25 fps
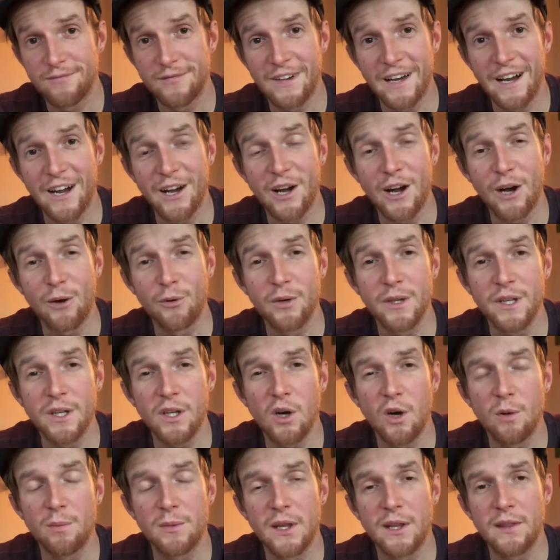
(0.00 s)
I really
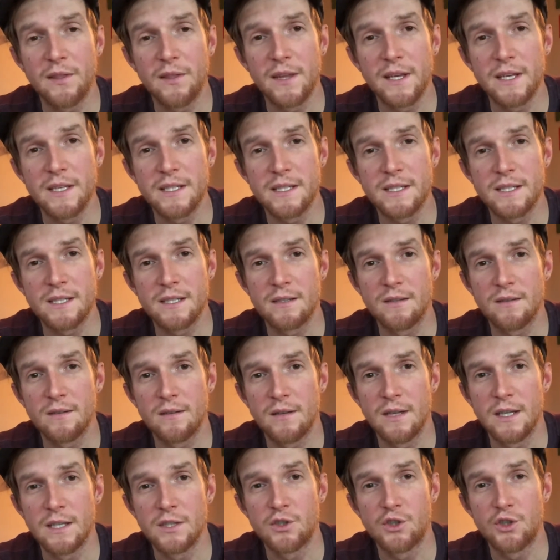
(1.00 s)
hope that this
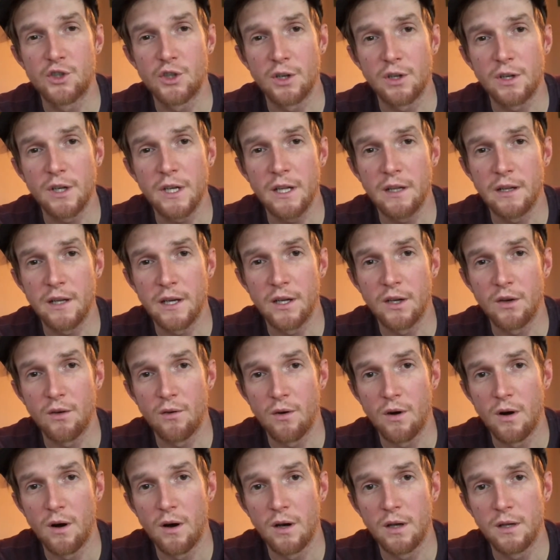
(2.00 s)
journey that you're
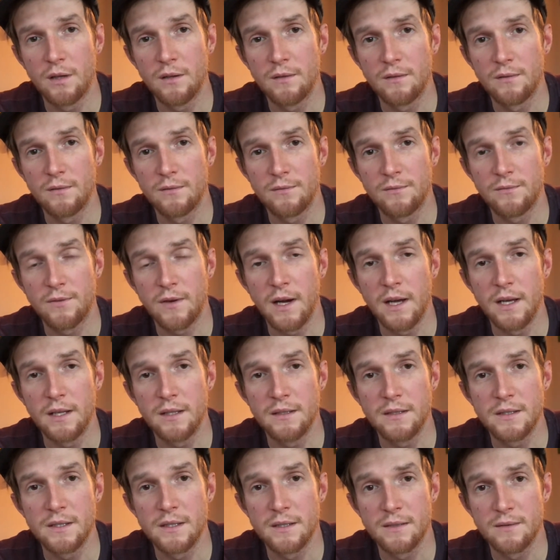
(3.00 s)
on
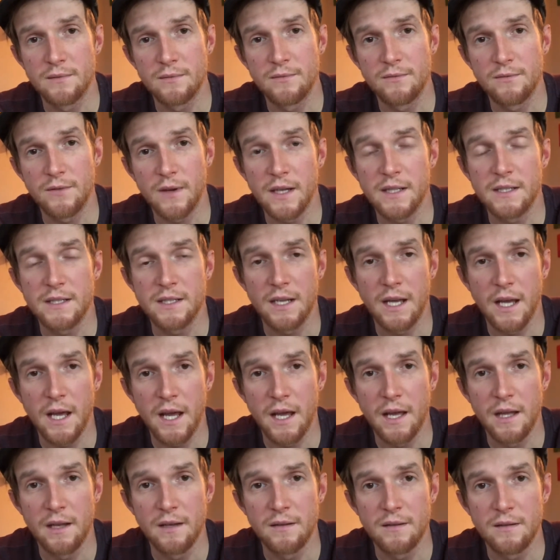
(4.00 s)
finds an
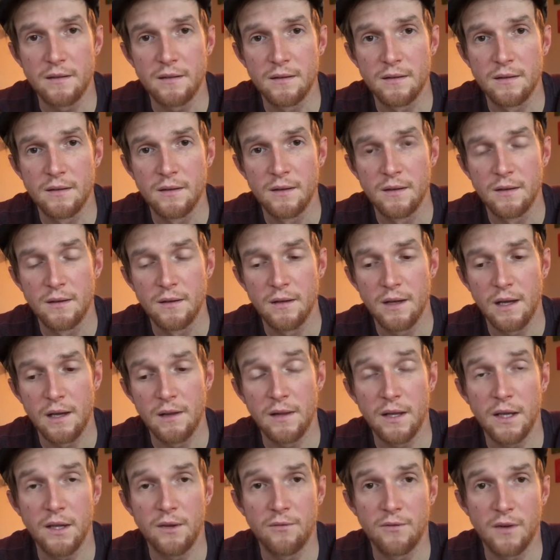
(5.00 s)
end, and
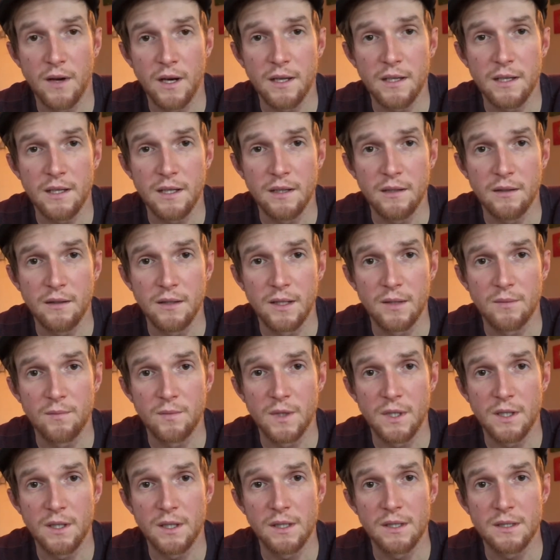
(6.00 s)
that you find healing,
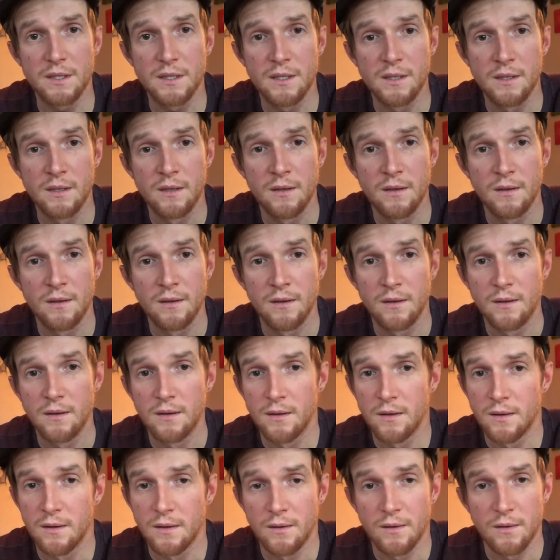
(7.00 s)
because
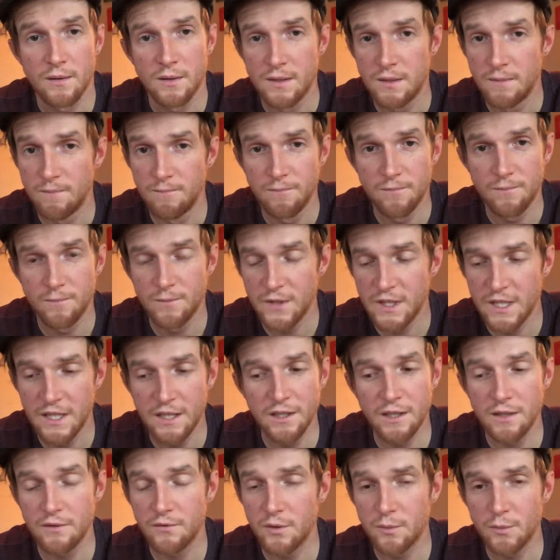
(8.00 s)

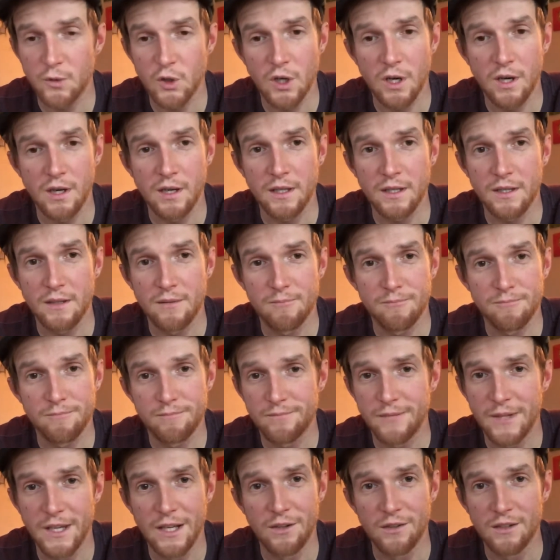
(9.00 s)
healing from chronic
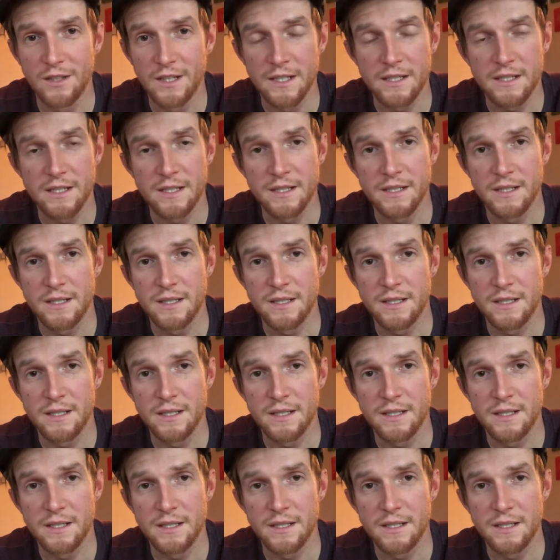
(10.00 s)
illness